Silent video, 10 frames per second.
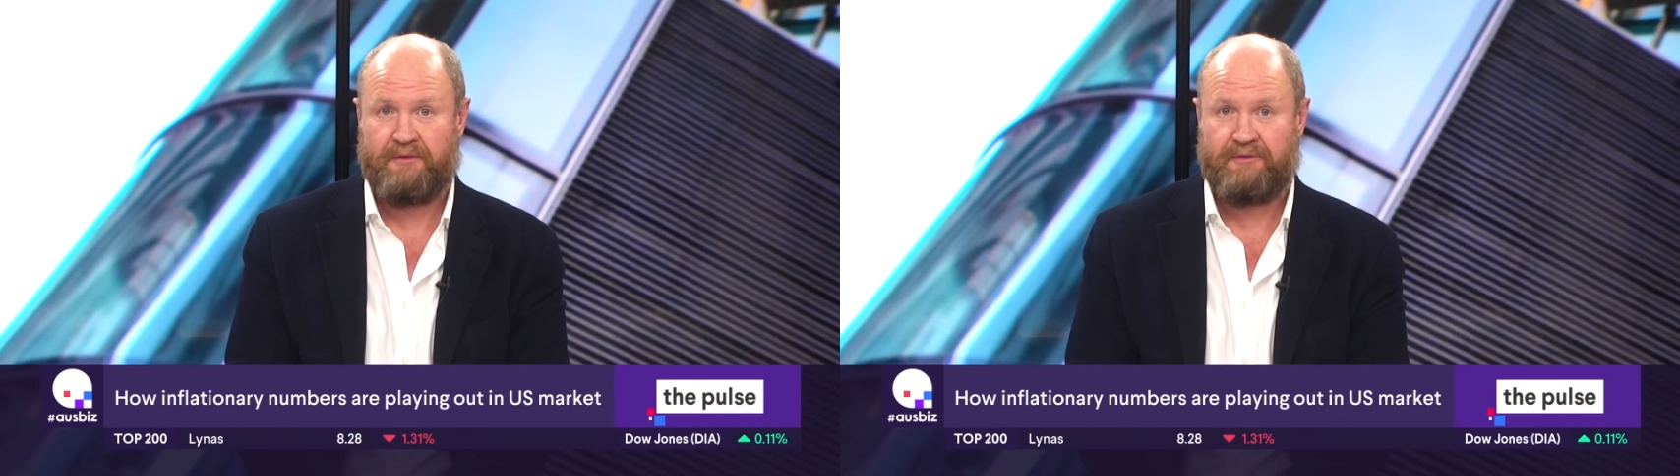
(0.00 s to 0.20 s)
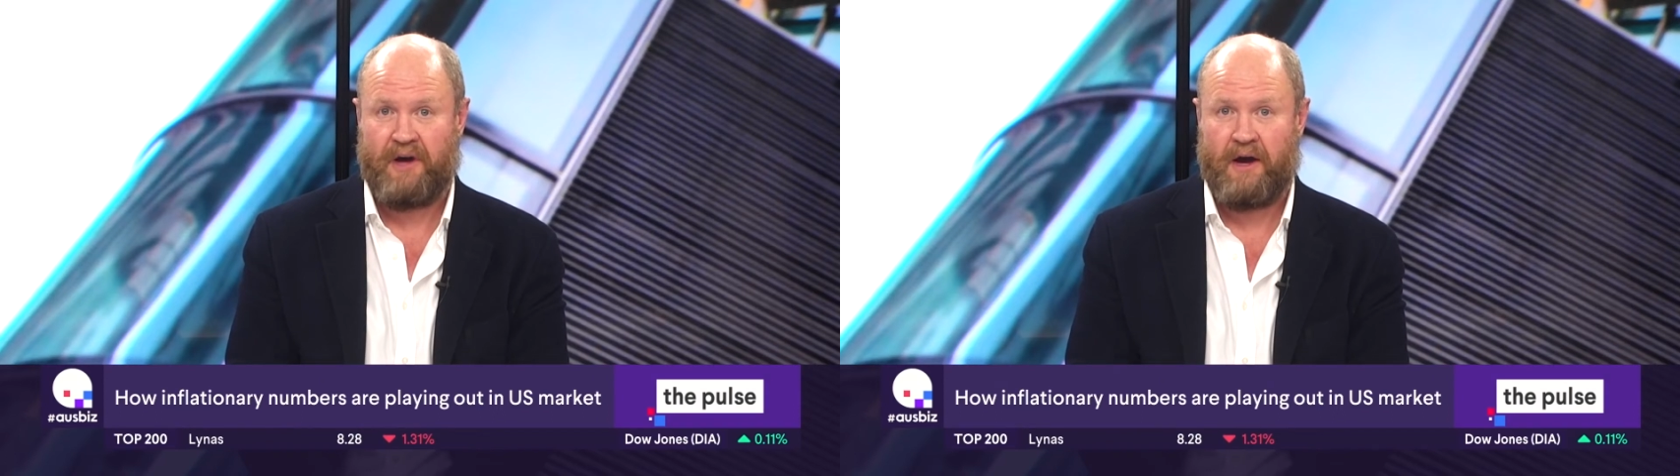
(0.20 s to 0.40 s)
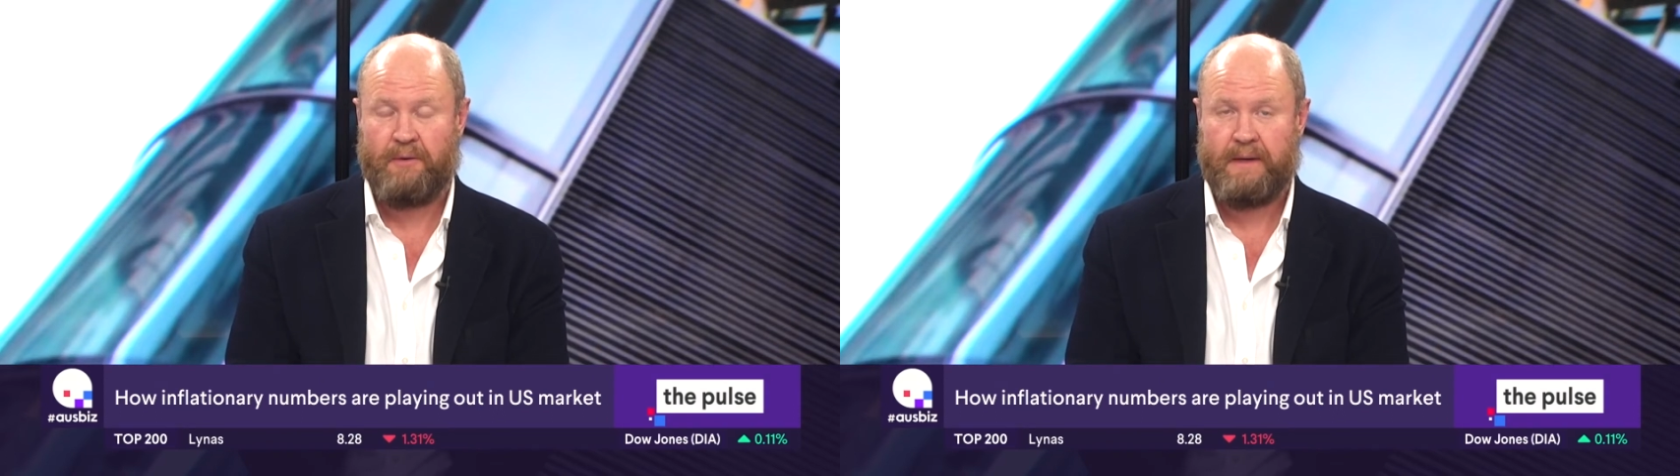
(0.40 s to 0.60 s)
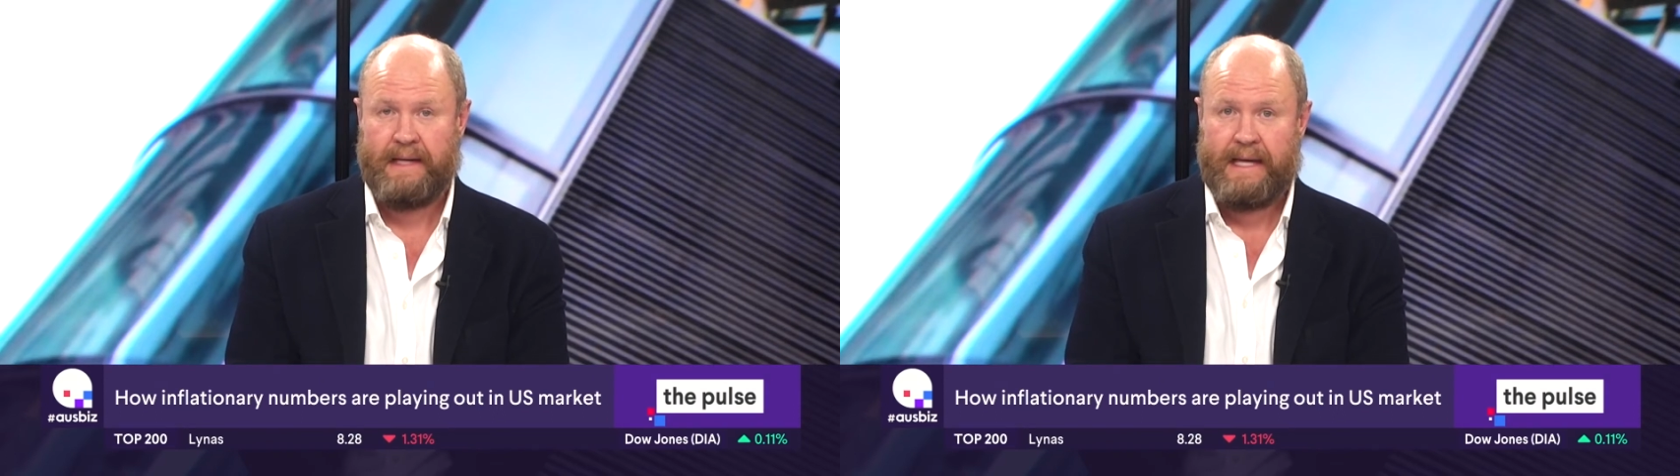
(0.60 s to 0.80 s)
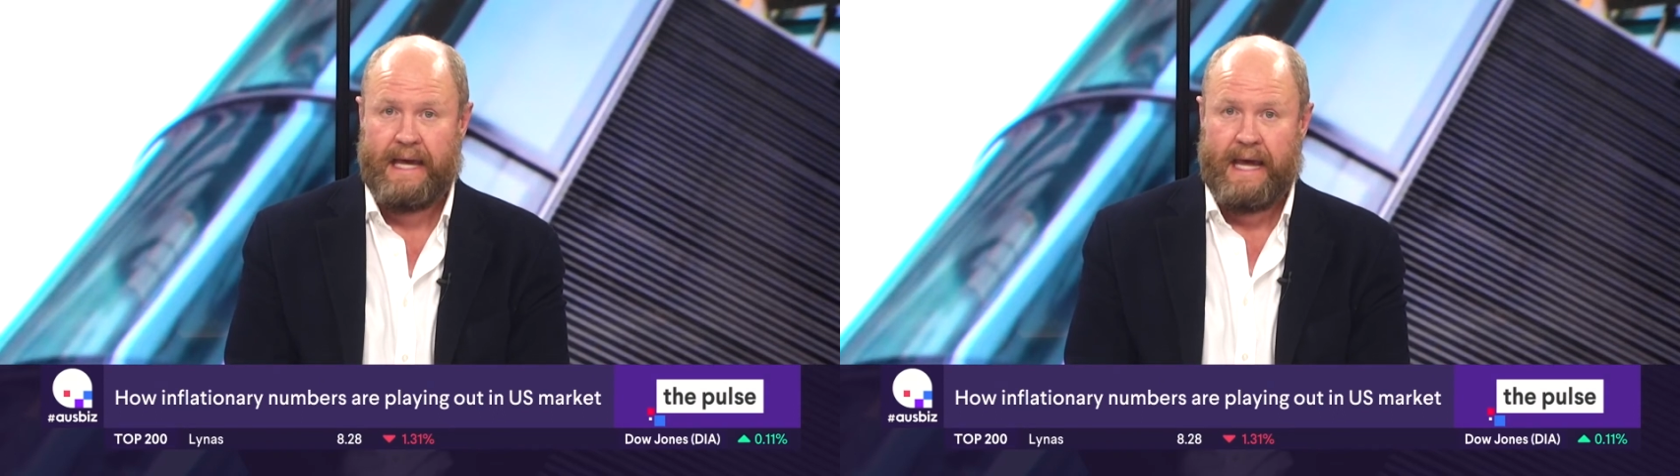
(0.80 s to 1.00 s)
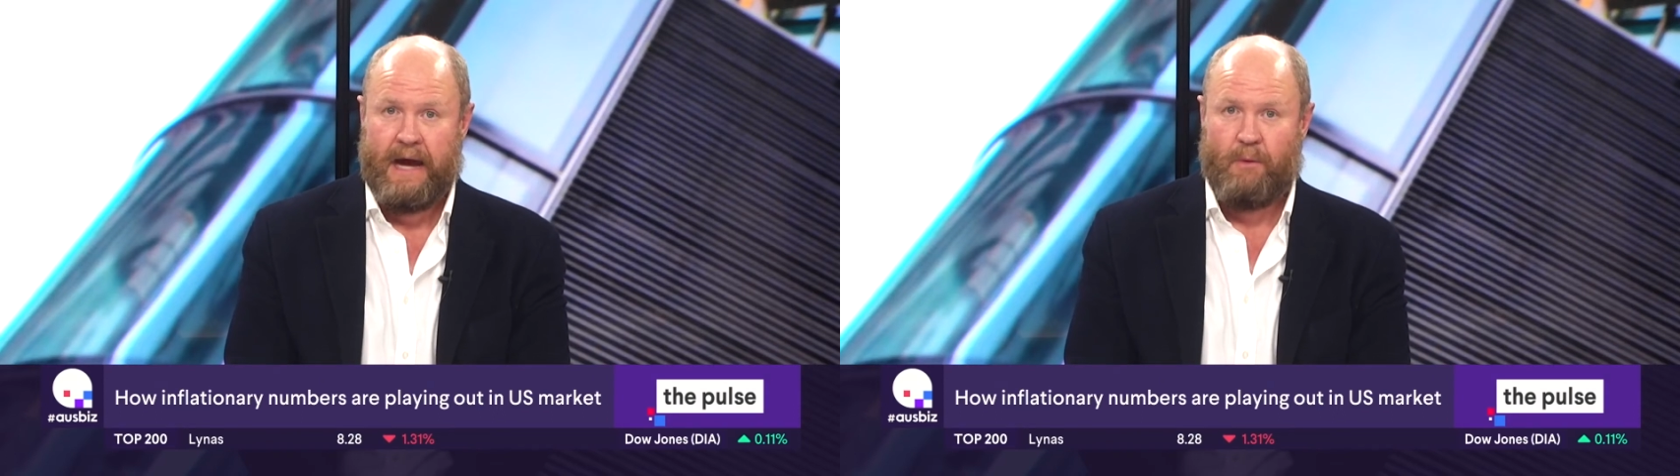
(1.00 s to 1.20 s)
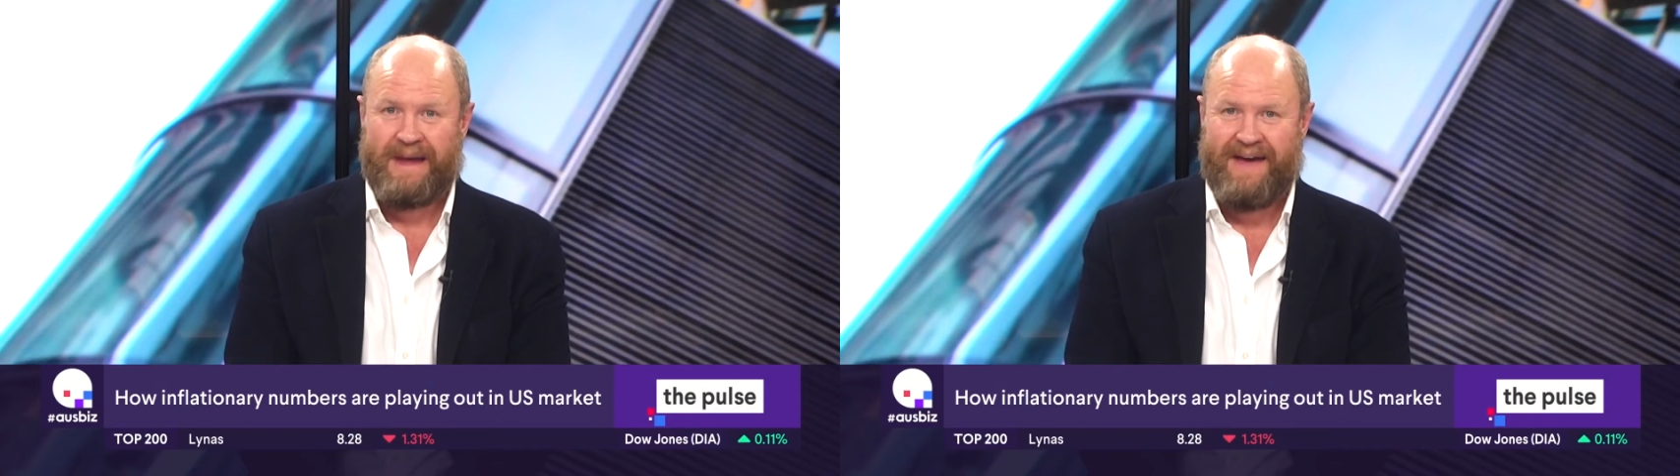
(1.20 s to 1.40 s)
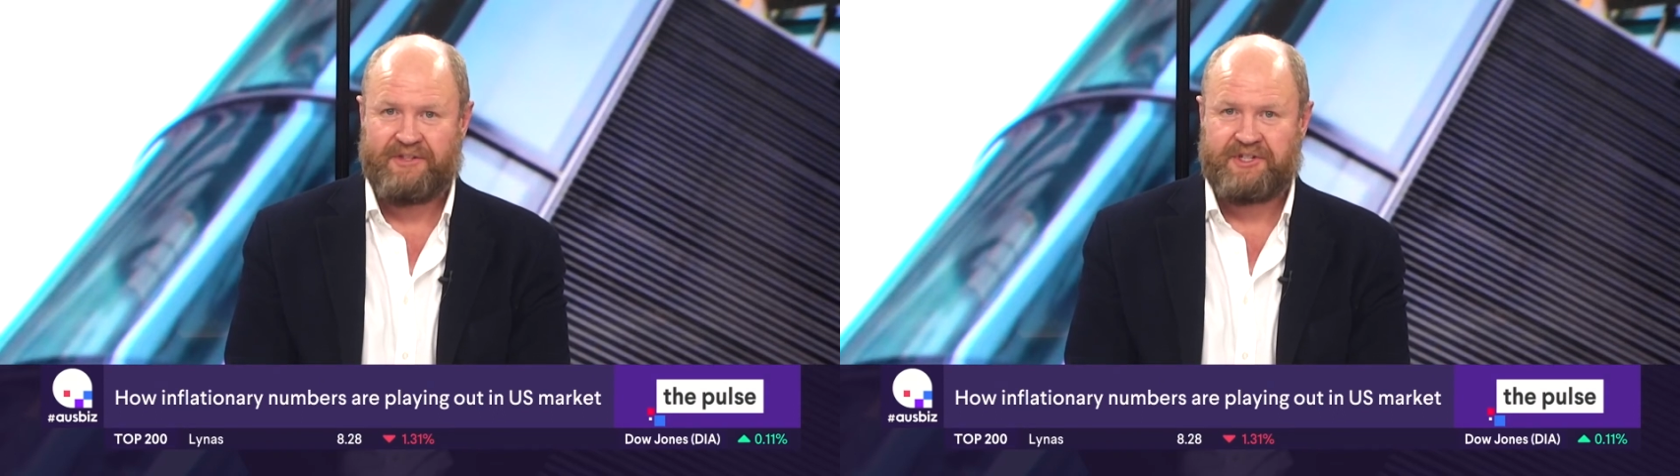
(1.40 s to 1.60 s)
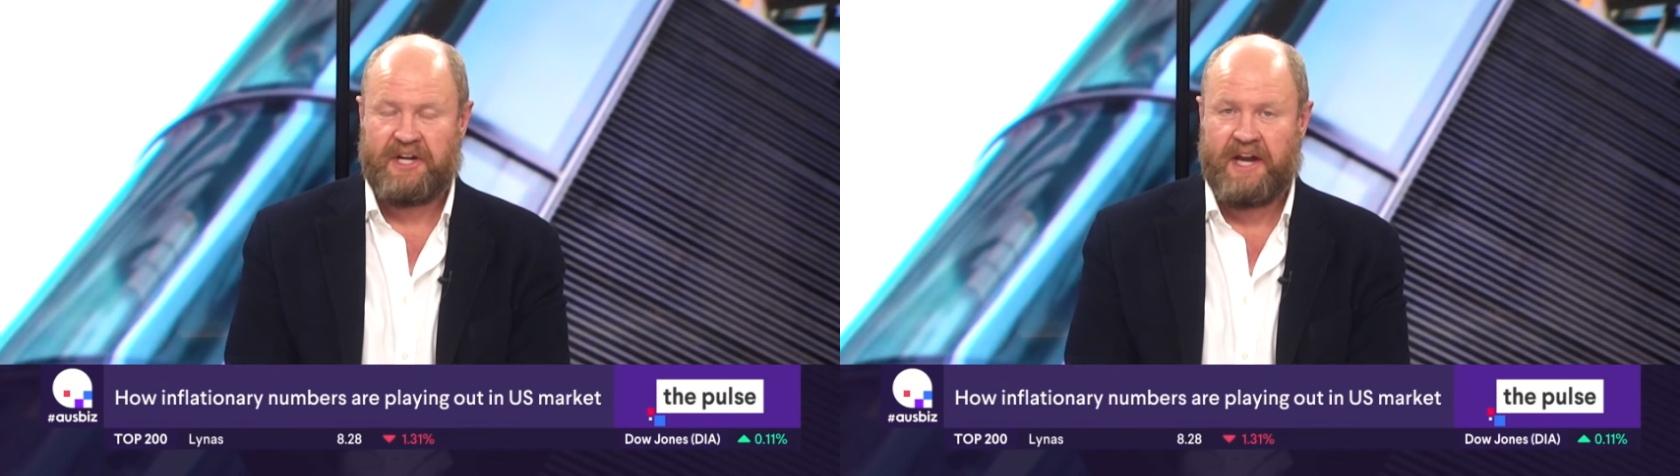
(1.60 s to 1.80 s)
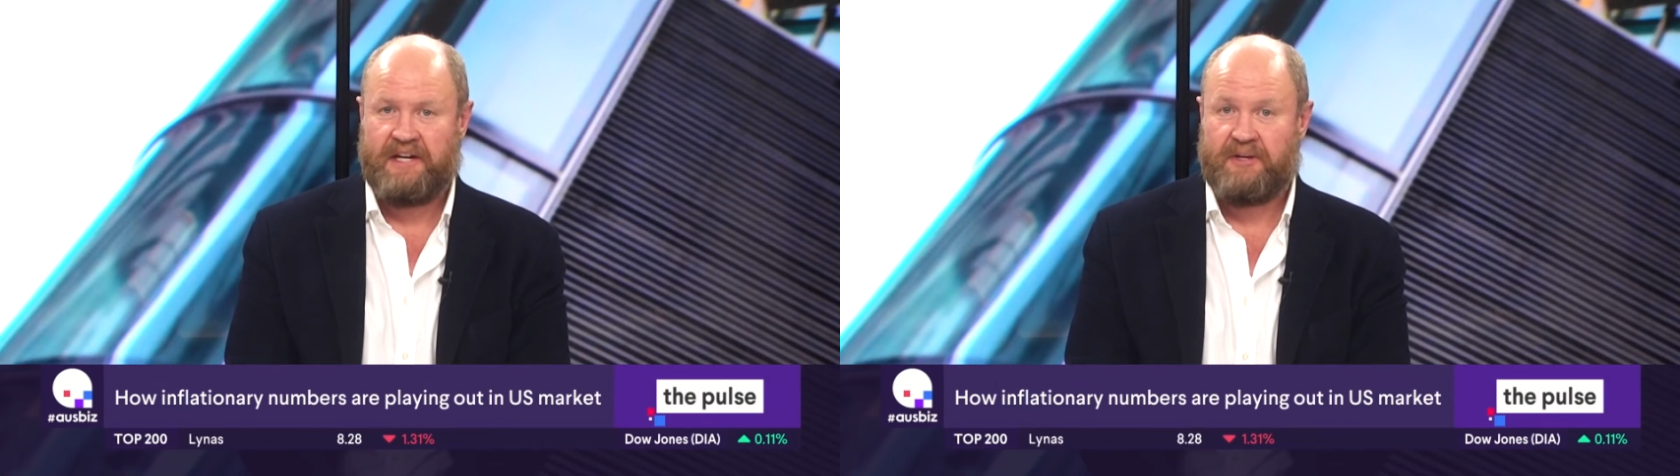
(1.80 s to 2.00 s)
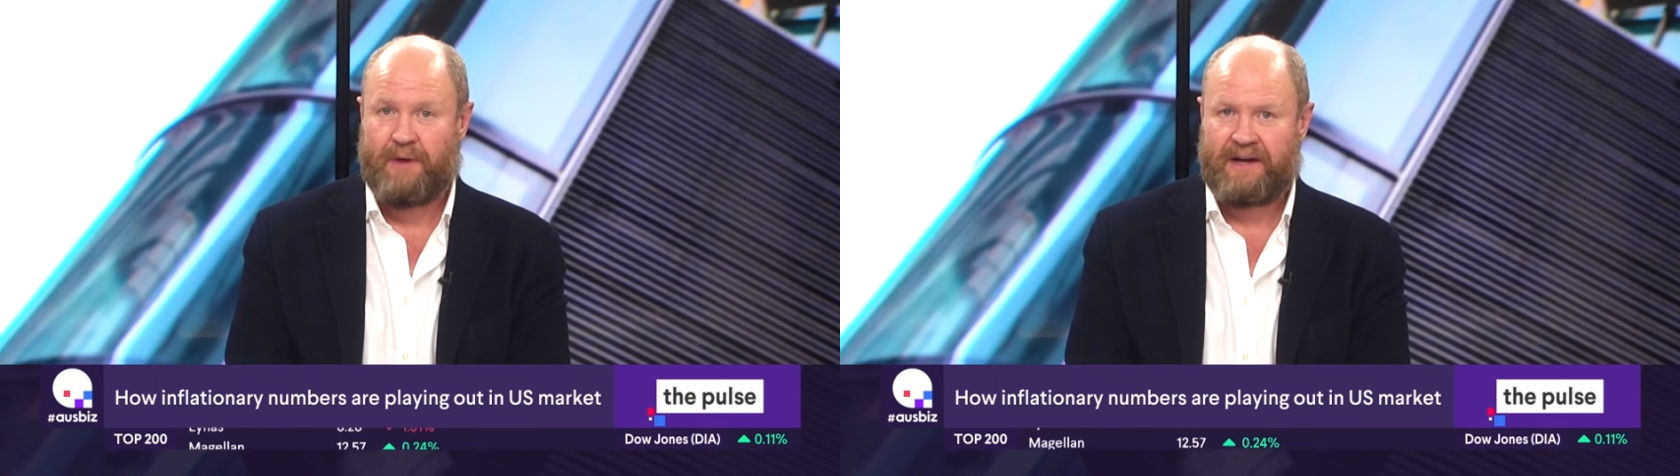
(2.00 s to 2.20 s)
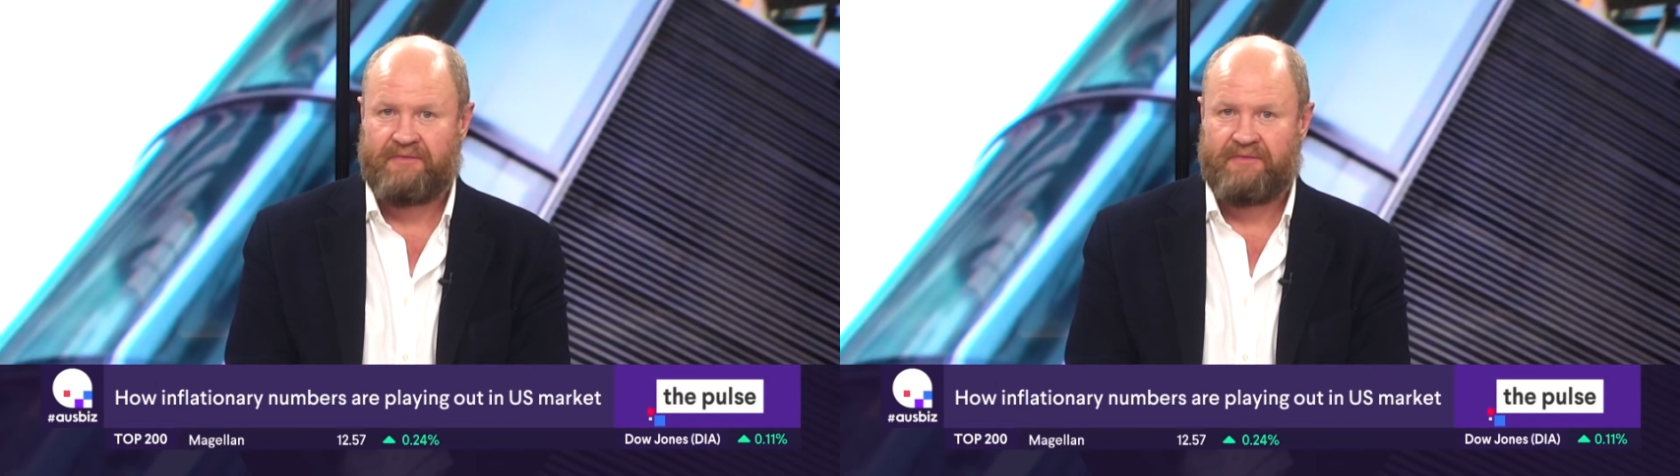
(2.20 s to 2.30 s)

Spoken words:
So we haven't seen any direct